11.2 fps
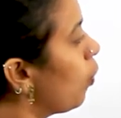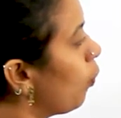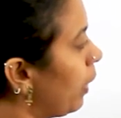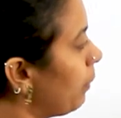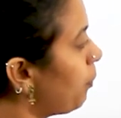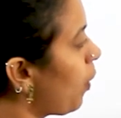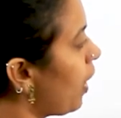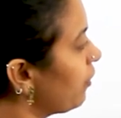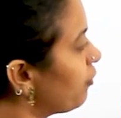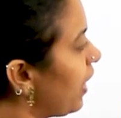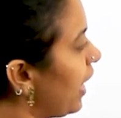
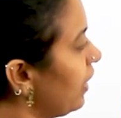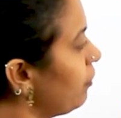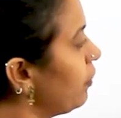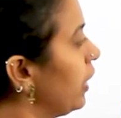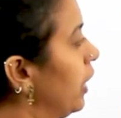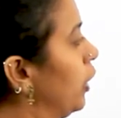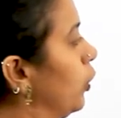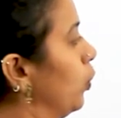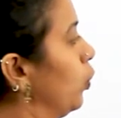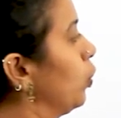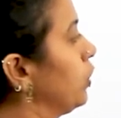1.5 into
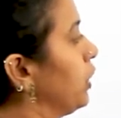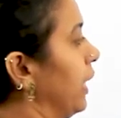root